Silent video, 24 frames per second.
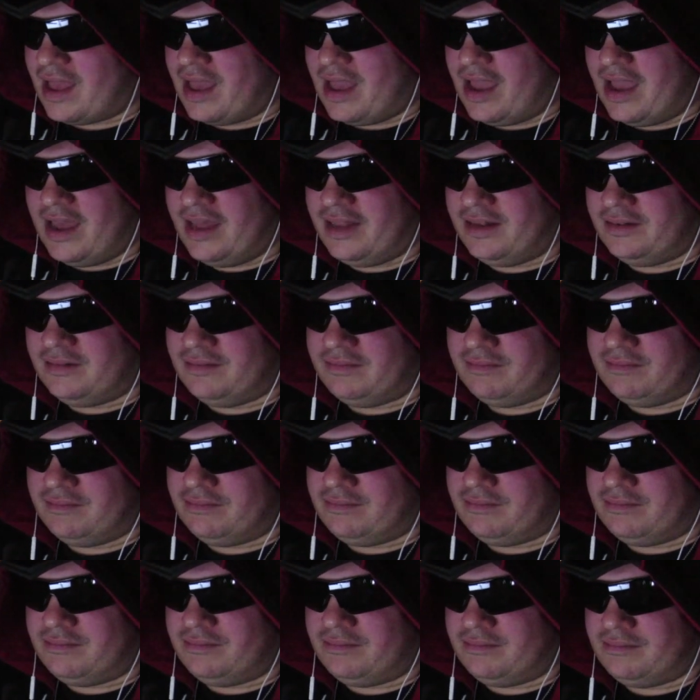And
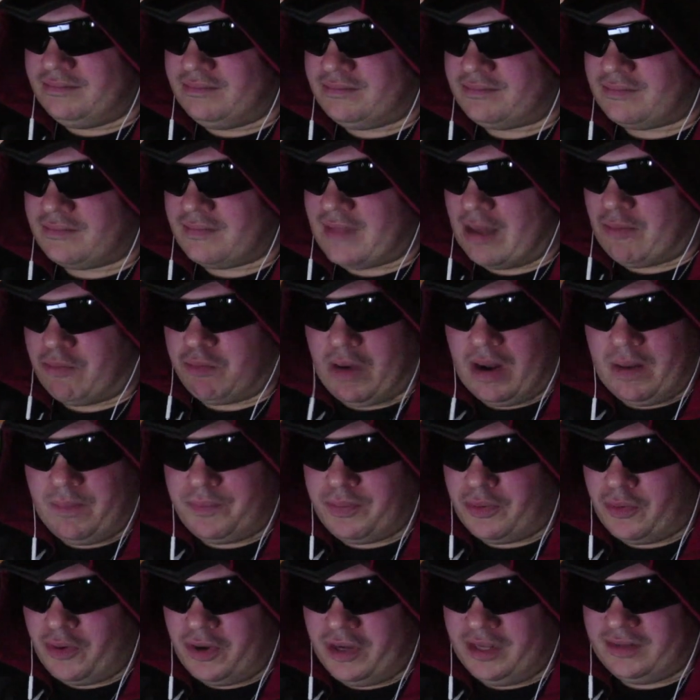at one
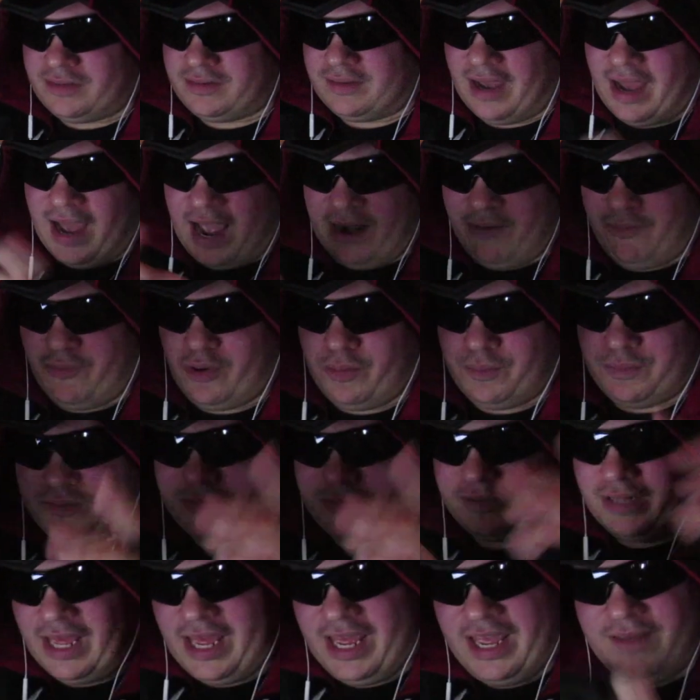point, Tyrone
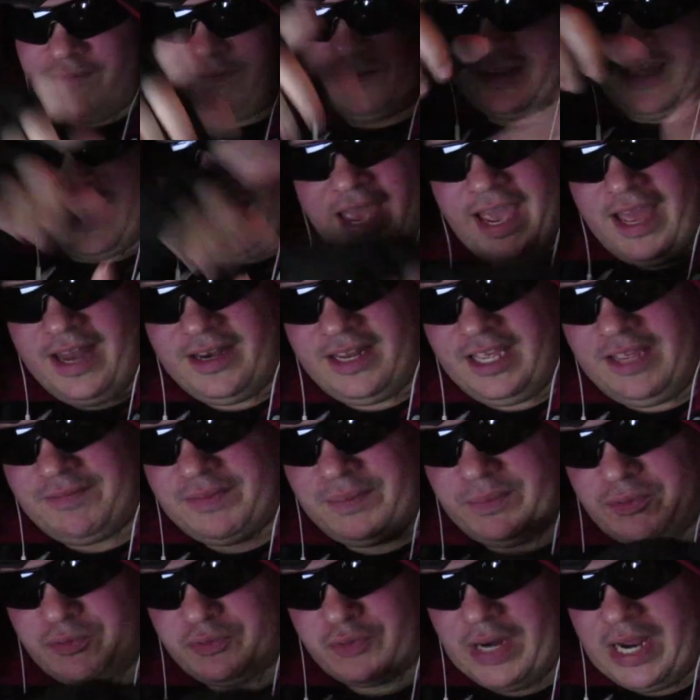saved Candy
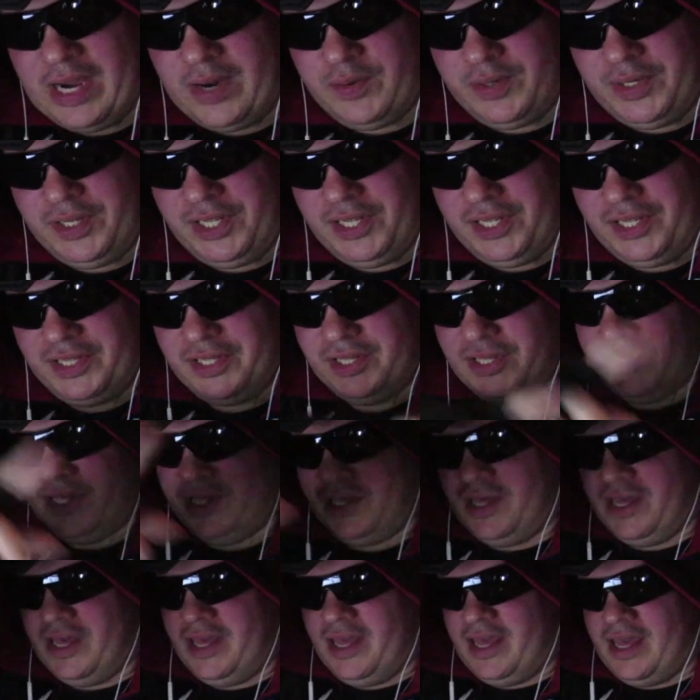from drowning.
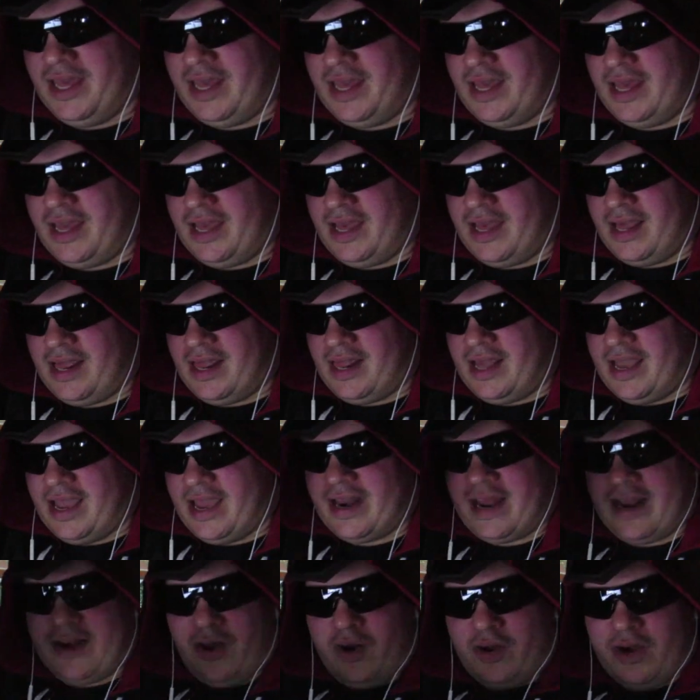And
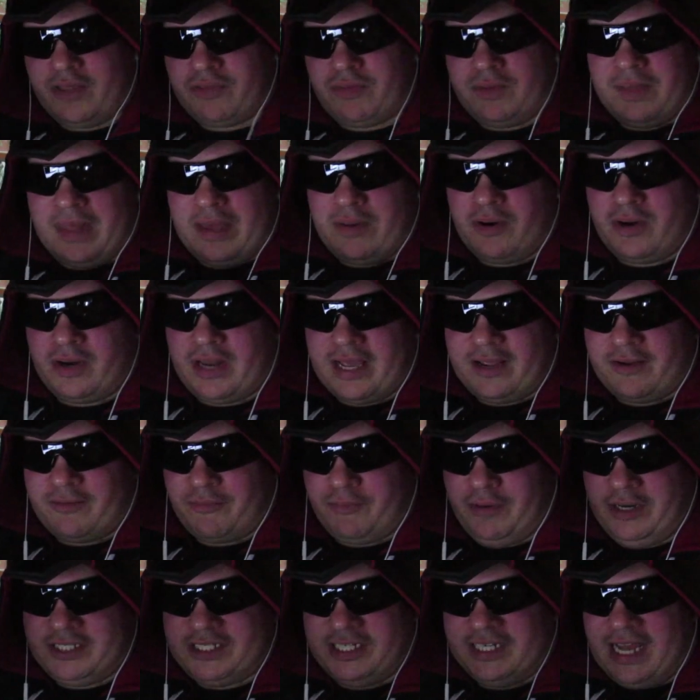I noticed when they were like
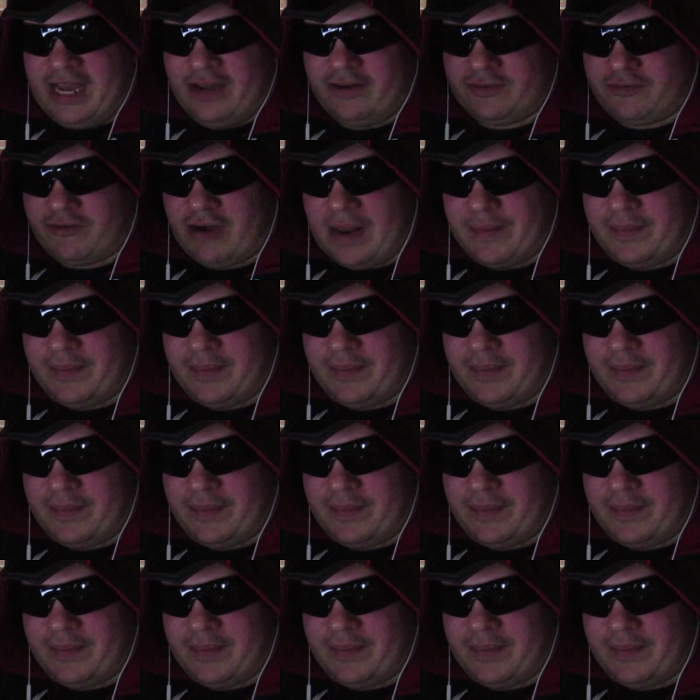reaching out to